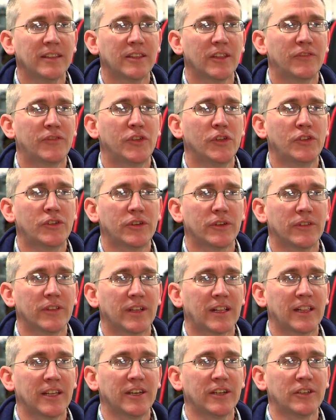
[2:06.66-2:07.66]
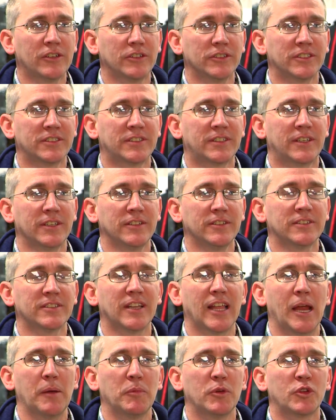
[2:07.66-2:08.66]
The future of the Clinical Skills
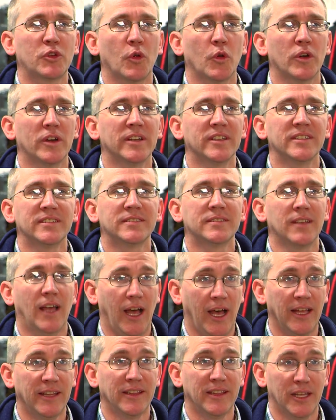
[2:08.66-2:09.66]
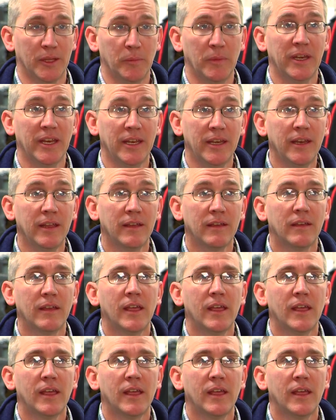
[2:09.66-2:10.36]
Laboratory is unlimited.